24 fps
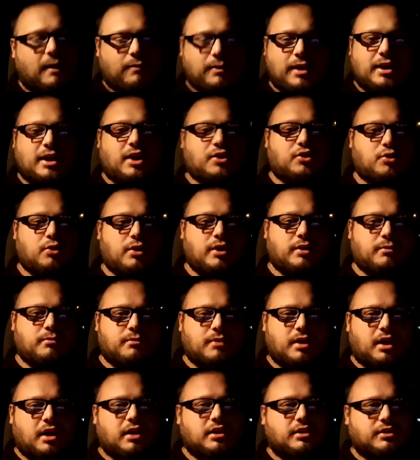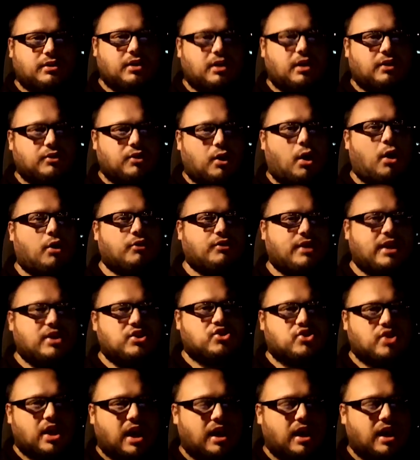I plan on doing an all-day.